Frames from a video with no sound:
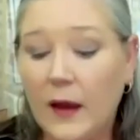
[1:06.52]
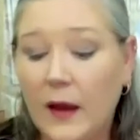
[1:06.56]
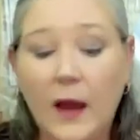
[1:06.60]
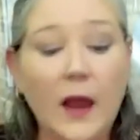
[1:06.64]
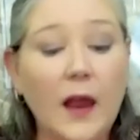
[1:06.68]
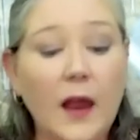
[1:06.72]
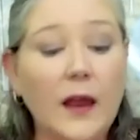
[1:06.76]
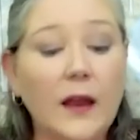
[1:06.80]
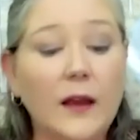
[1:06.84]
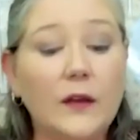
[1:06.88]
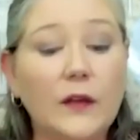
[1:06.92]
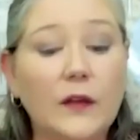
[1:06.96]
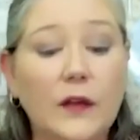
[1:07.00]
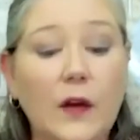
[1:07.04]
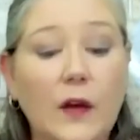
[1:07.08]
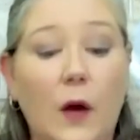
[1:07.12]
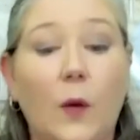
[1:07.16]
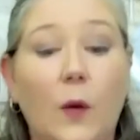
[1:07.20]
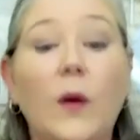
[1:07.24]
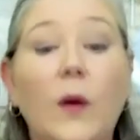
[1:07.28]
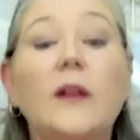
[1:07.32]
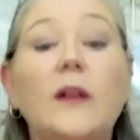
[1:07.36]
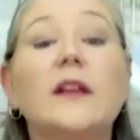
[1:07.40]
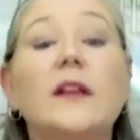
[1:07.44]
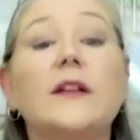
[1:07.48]
So
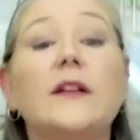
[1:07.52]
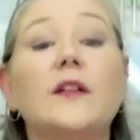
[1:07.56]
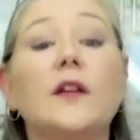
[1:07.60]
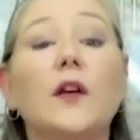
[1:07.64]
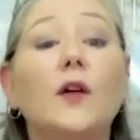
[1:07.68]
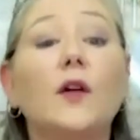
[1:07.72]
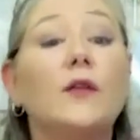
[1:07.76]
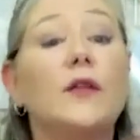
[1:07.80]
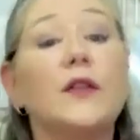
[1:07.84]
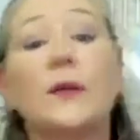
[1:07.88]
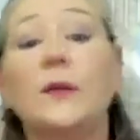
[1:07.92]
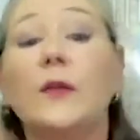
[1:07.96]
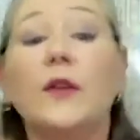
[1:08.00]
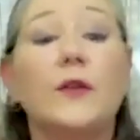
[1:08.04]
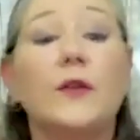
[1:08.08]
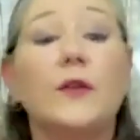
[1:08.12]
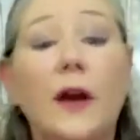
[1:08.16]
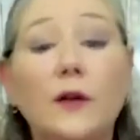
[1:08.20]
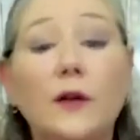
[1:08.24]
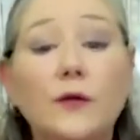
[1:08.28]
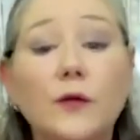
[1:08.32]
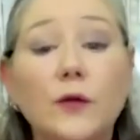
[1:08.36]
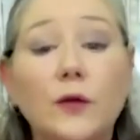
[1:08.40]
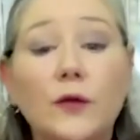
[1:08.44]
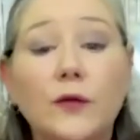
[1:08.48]
let's go over some of the
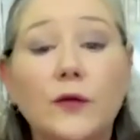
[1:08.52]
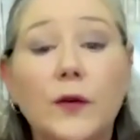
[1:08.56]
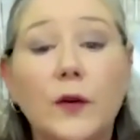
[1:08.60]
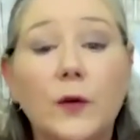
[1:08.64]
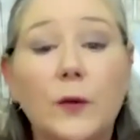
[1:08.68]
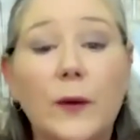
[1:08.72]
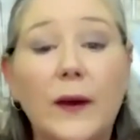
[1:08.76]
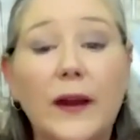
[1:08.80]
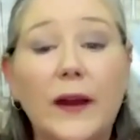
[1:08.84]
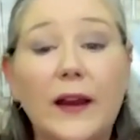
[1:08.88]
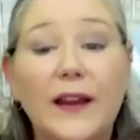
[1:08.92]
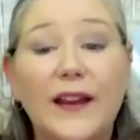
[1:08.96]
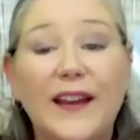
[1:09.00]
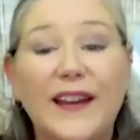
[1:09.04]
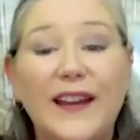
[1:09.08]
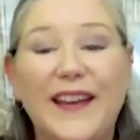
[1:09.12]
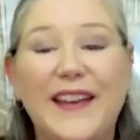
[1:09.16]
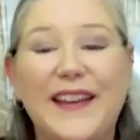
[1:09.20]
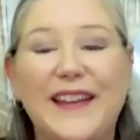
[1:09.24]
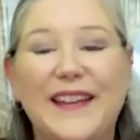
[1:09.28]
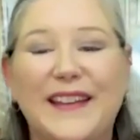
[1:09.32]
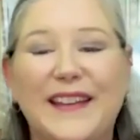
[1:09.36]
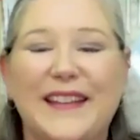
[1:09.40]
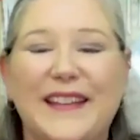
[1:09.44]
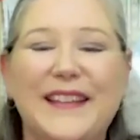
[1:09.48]
ground rules real
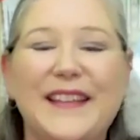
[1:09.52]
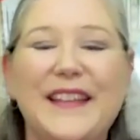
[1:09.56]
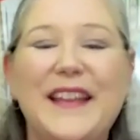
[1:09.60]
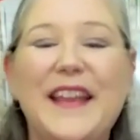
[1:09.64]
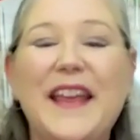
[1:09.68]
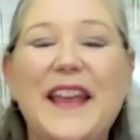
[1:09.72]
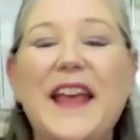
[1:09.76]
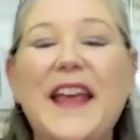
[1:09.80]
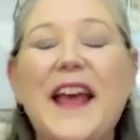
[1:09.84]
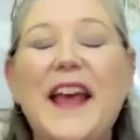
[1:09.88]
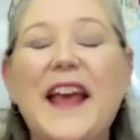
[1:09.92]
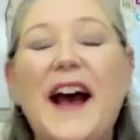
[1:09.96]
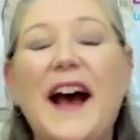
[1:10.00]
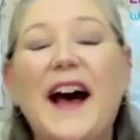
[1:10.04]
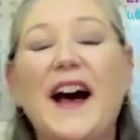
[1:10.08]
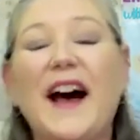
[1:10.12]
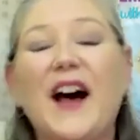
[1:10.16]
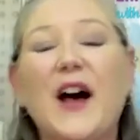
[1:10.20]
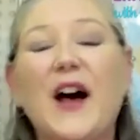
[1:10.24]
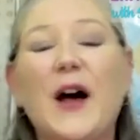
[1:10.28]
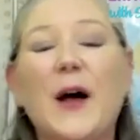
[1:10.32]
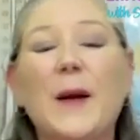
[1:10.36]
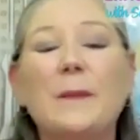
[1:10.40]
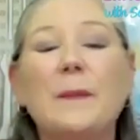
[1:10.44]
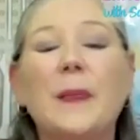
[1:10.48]
quick.
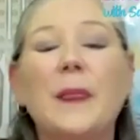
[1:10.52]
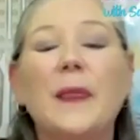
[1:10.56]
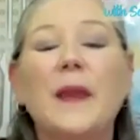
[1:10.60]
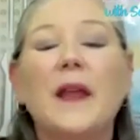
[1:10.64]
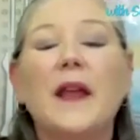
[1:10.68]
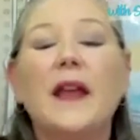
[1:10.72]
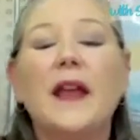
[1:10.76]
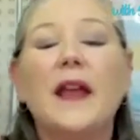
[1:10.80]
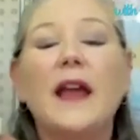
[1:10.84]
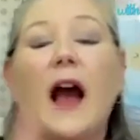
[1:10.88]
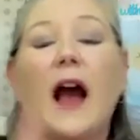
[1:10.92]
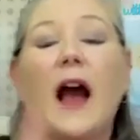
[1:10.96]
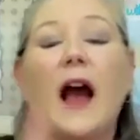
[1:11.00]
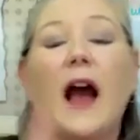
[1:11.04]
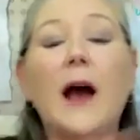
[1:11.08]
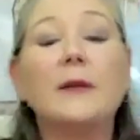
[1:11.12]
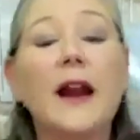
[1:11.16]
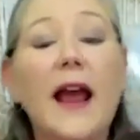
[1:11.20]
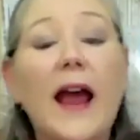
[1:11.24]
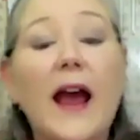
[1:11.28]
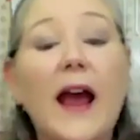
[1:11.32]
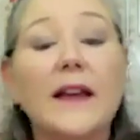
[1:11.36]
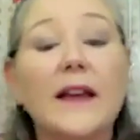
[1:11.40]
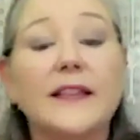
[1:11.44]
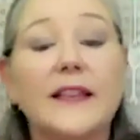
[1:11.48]
I'm going to
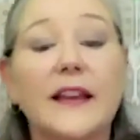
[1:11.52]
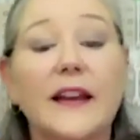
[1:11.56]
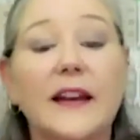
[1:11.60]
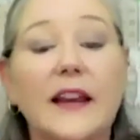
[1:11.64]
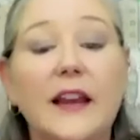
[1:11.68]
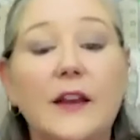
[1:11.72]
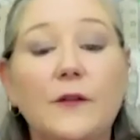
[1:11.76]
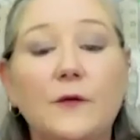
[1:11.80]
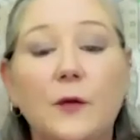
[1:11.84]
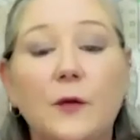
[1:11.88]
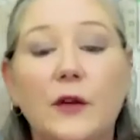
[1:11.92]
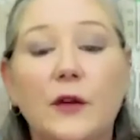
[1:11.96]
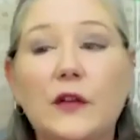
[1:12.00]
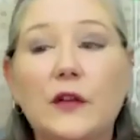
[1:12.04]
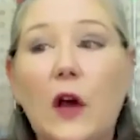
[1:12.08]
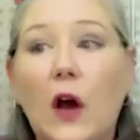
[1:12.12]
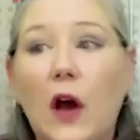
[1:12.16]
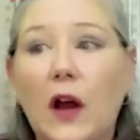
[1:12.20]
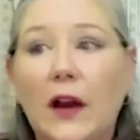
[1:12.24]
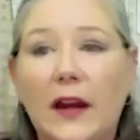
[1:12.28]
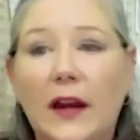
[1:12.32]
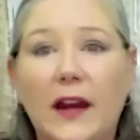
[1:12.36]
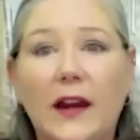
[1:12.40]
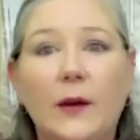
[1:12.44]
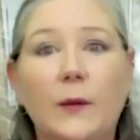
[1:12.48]
ask that if we're
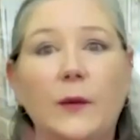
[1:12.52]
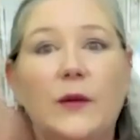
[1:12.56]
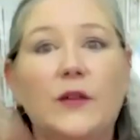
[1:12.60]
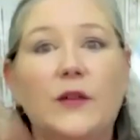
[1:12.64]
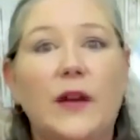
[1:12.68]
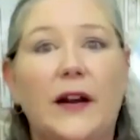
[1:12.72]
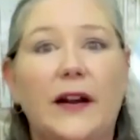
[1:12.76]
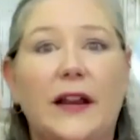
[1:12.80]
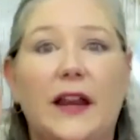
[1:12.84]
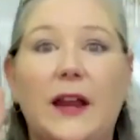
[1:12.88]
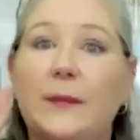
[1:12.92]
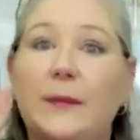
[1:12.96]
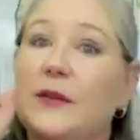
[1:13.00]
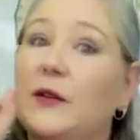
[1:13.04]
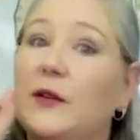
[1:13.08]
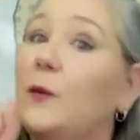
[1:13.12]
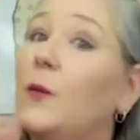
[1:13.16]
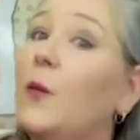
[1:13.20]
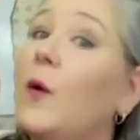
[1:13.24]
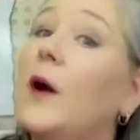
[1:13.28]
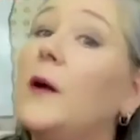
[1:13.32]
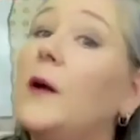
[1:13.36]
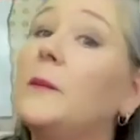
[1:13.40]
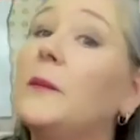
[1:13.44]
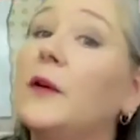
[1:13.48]
talking, we try to keep it to
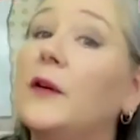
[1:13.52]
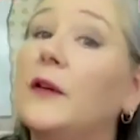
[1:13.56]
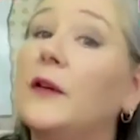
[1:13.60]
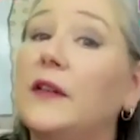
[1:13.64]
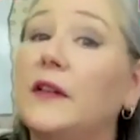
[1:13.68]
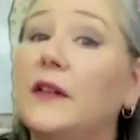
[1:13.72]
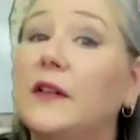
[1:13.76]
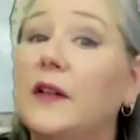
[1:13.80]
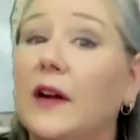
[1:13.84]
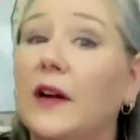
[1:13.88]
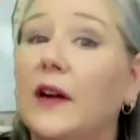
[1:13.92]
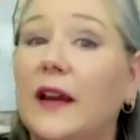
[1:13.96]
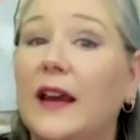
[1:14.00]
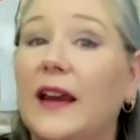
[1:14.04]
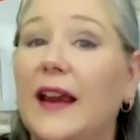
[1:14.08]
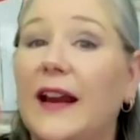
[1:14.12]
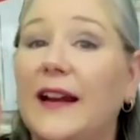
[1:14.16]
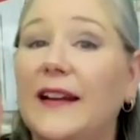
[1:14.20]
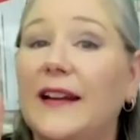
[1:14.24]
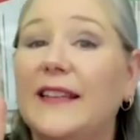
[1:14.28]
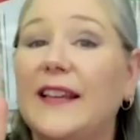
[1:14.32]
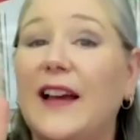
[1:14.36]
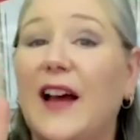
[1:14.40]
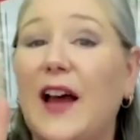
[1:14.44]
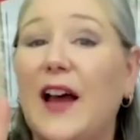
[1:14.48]
one person talking at a
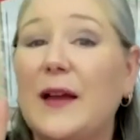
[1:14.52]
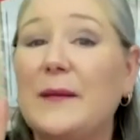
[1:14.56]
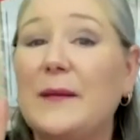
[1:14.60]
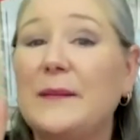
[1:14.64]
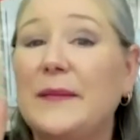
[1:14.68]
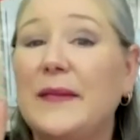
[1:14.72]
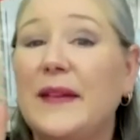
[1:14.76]
time.